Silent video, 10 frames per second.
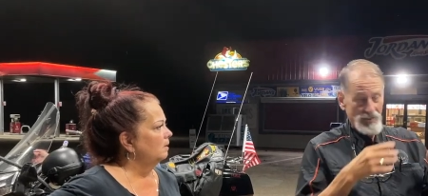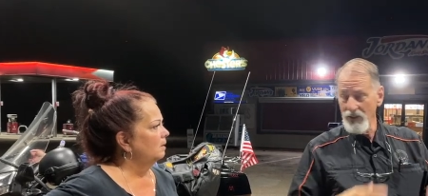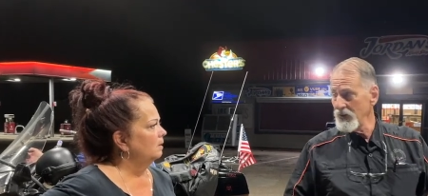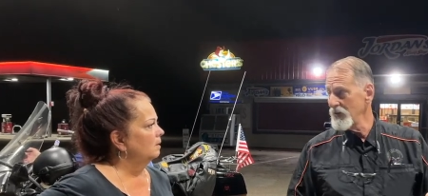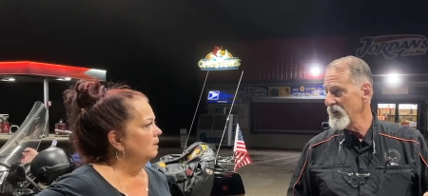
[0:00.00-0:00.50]

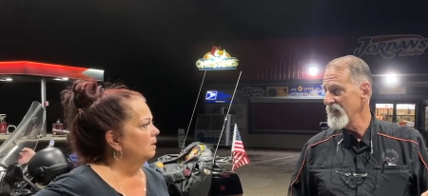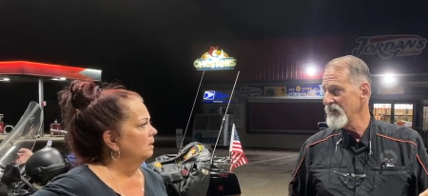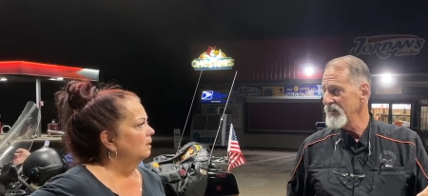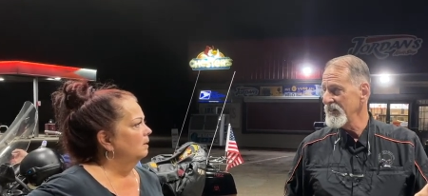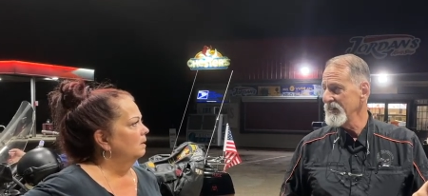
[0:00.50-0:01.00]
Speaker 1: do
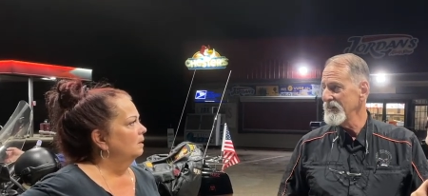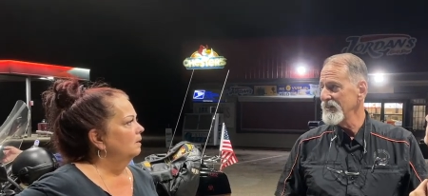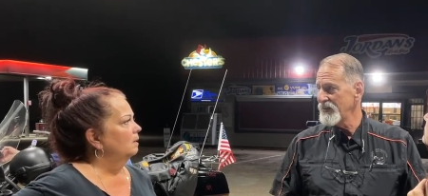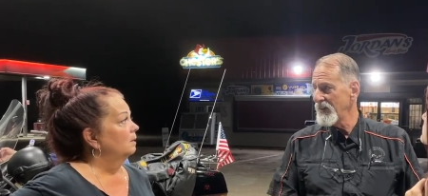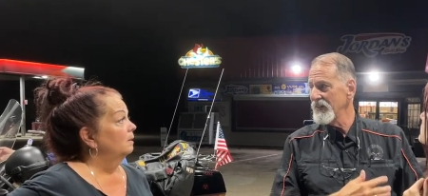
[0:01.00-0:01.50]
whatever you're going to
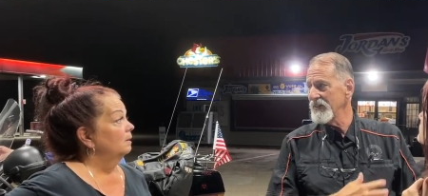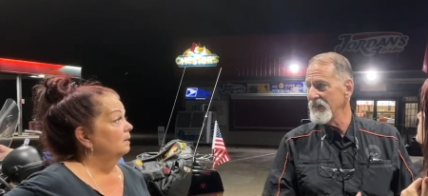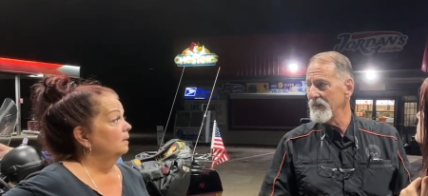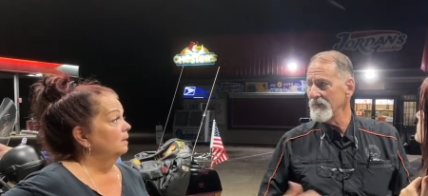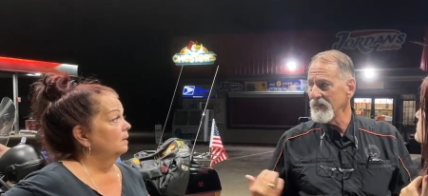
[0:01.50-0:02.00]
do. Follow
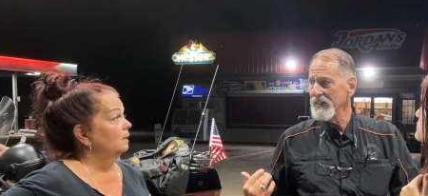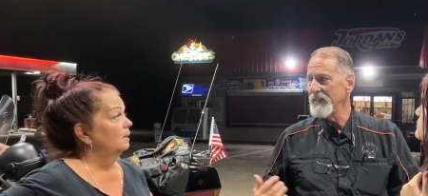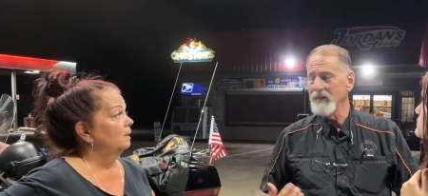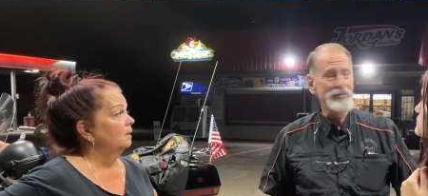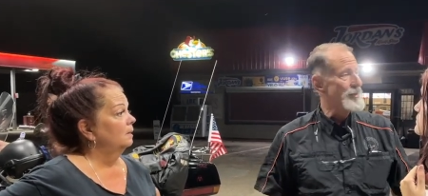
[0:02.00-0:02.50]
them, lead
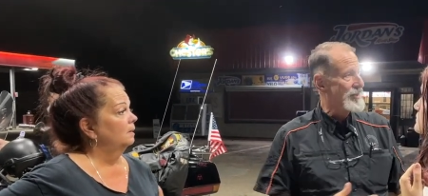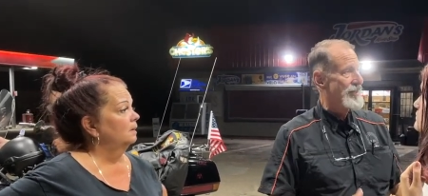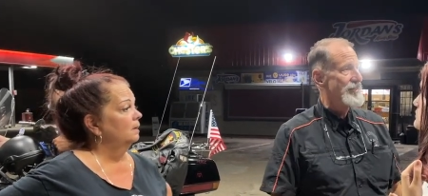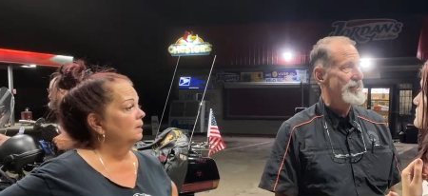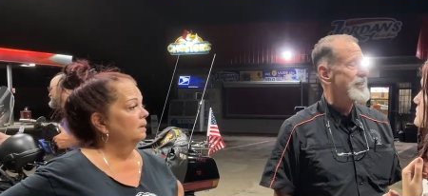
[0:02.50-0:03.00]
them, or
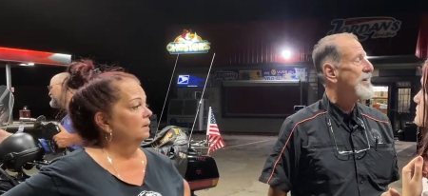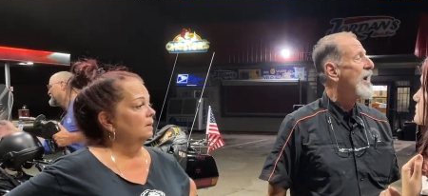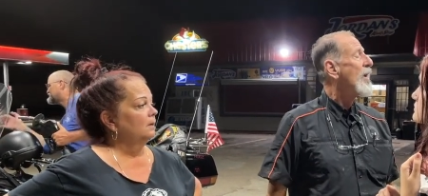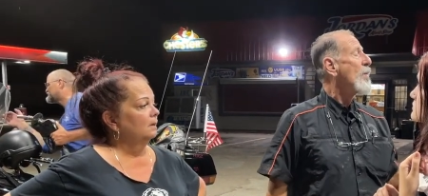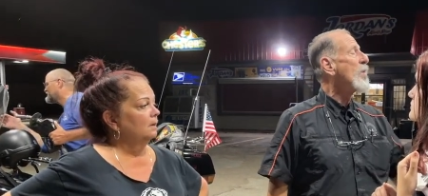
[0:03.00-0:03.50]
whatever you're
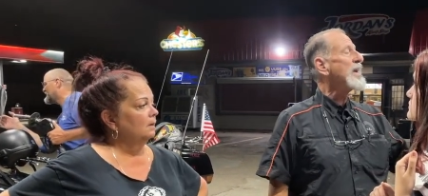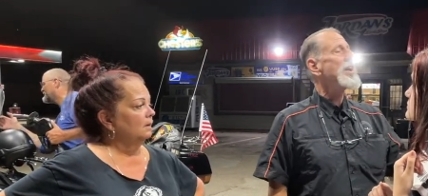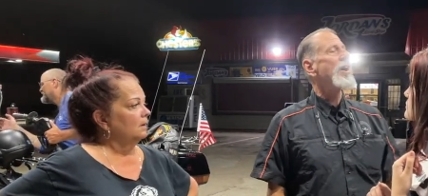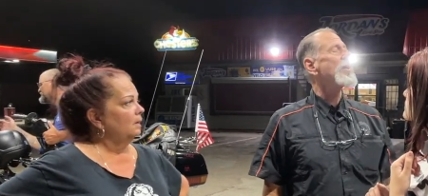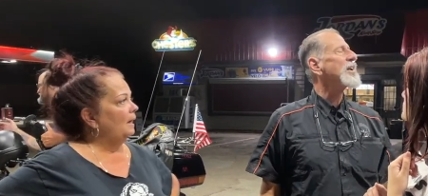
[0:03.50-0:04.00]
going to do.
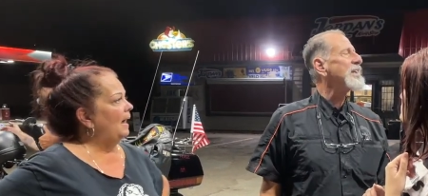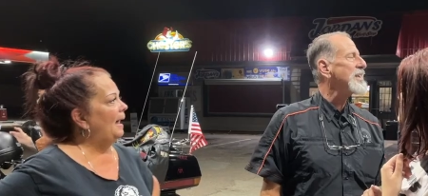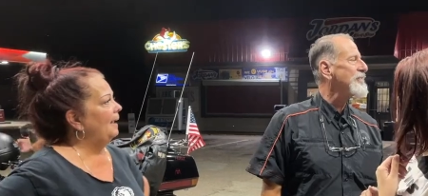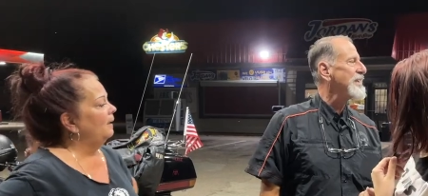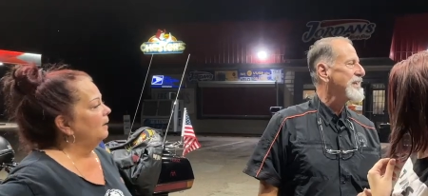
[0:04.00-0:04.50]
We are
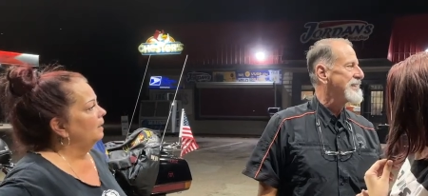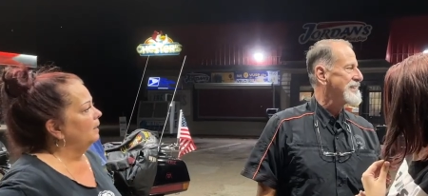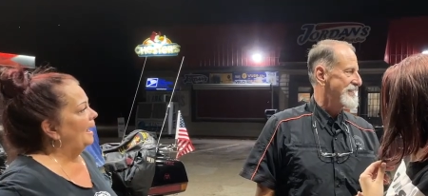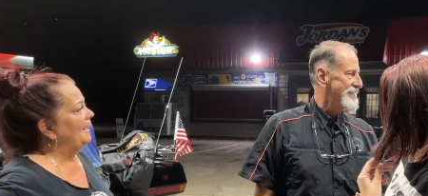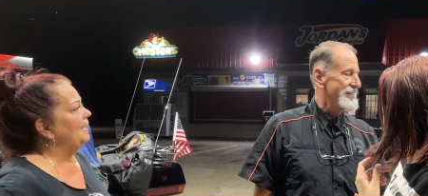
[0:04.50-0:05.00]

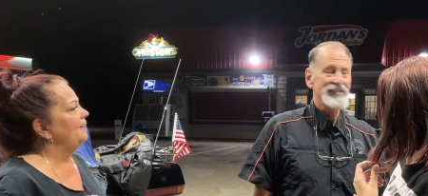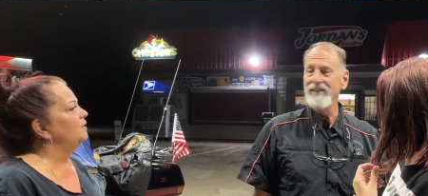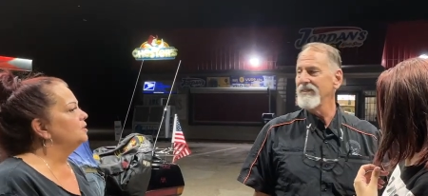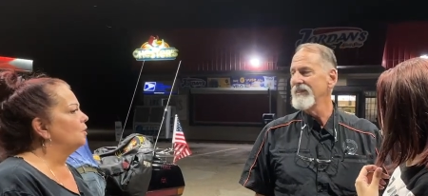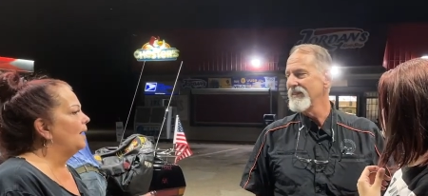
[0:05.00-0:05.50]
leaving. I, I
Speaker 2: need
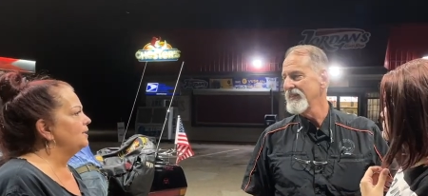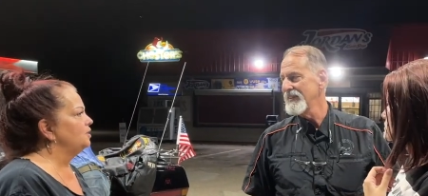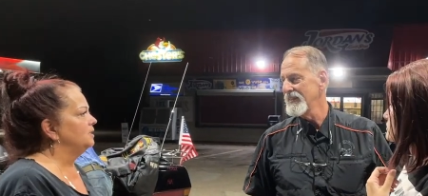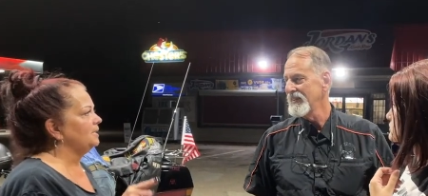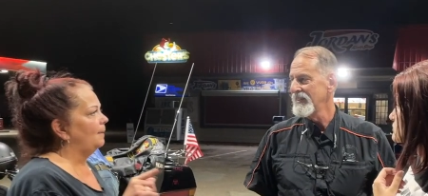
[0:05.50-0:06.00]
the
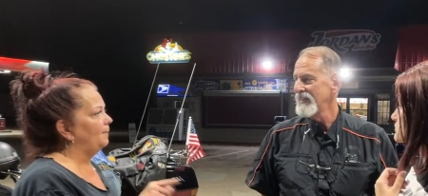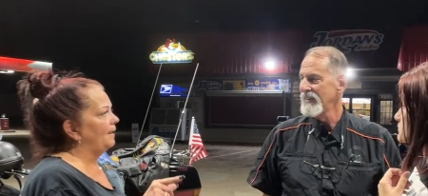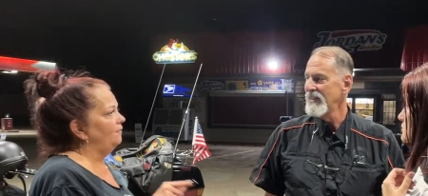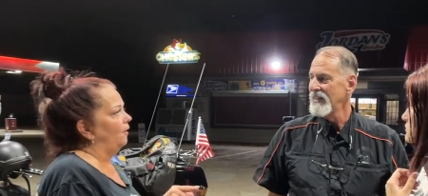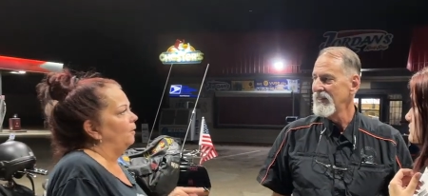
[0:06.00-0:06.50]
directions on
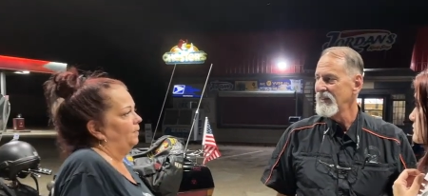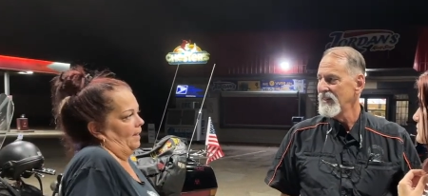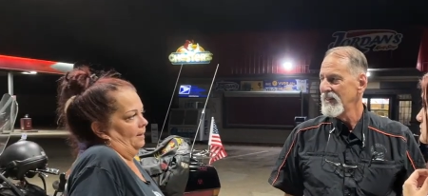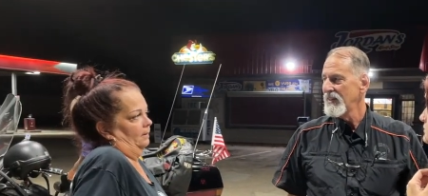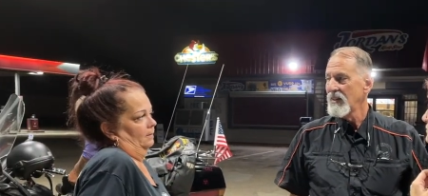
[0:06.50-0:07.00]
my phone
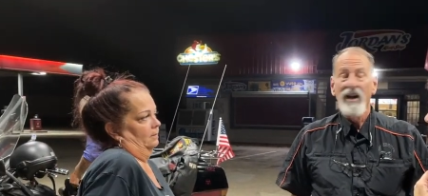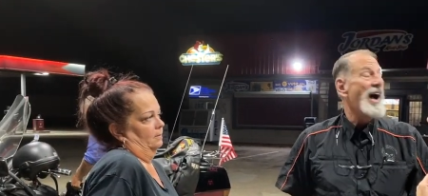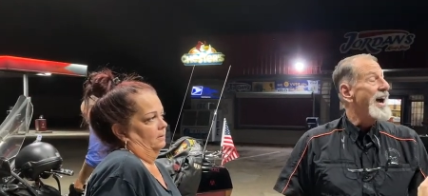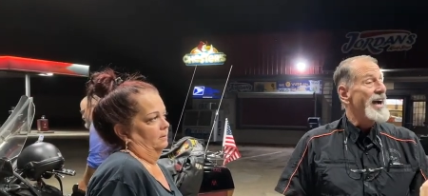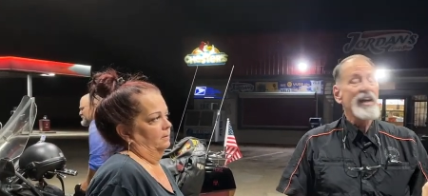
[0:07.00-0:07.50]
then.
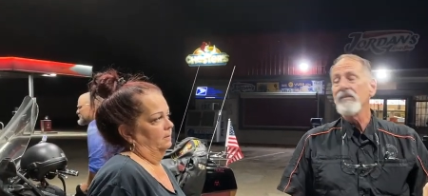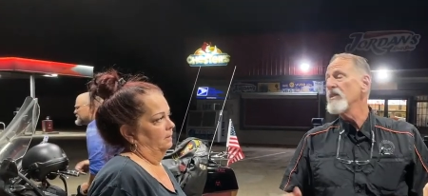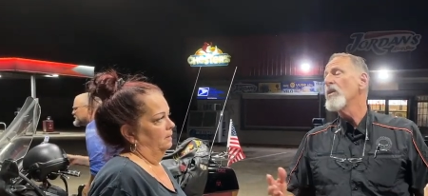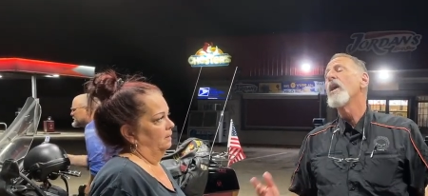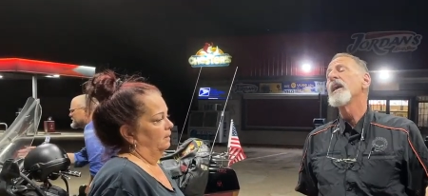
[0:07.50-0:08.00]
Speaker 1: I have
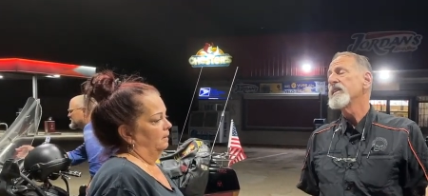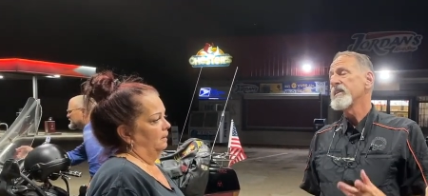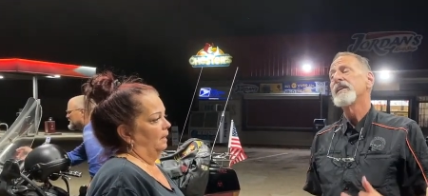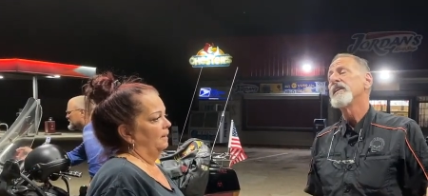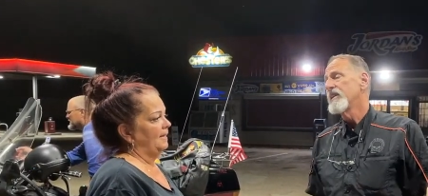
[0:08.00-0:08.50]
no
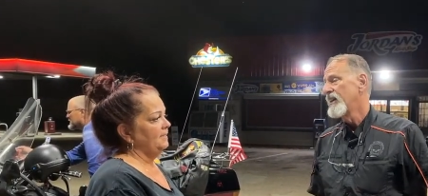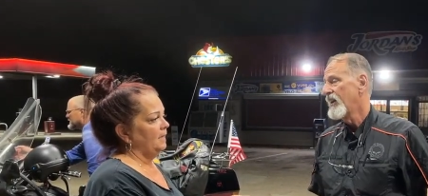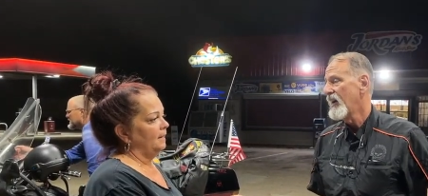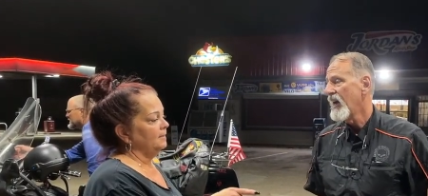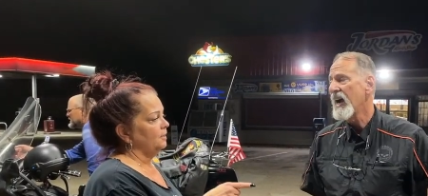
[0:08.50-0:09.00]
idea. Unless
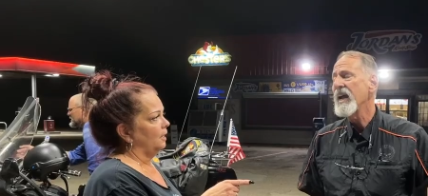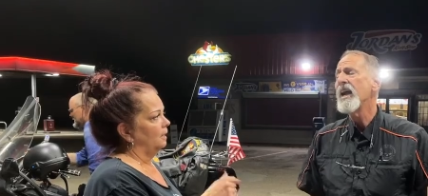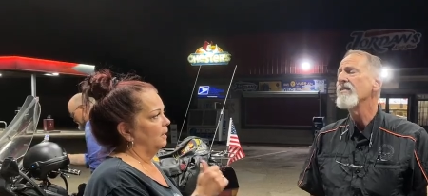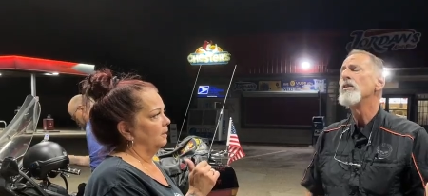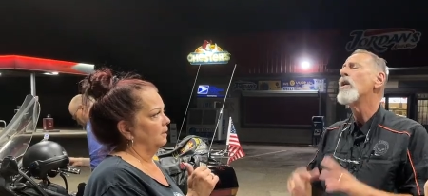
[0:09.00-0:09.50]
I'm I
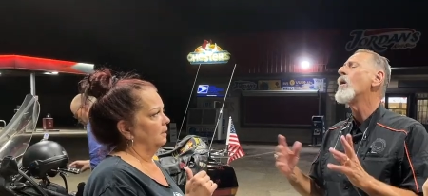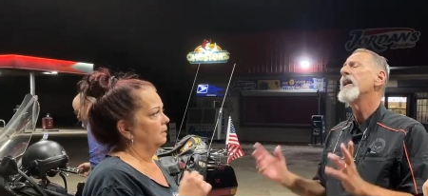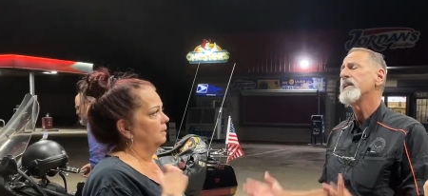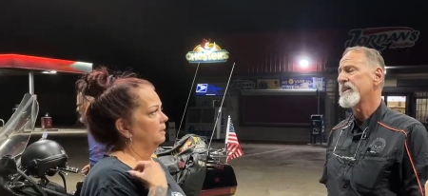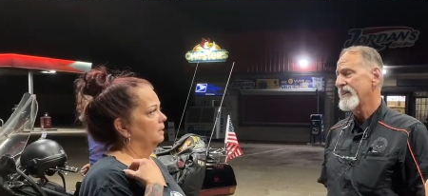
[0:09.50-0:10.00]
have no
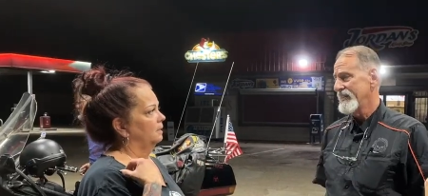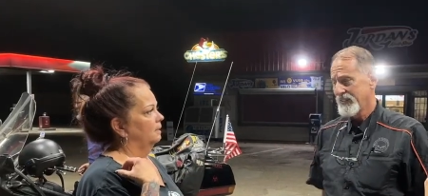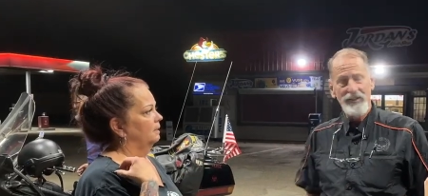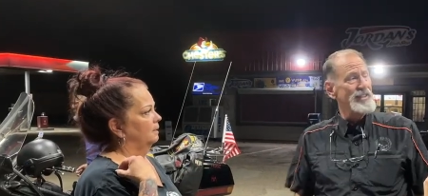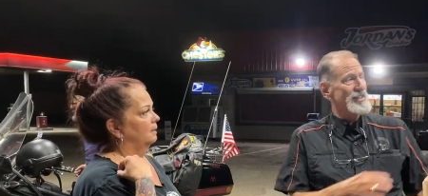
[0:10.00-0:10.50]
idea.
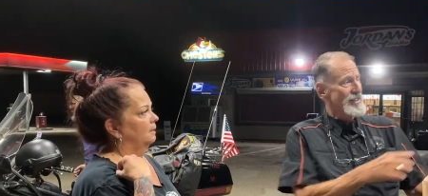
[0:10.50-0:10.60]
You get the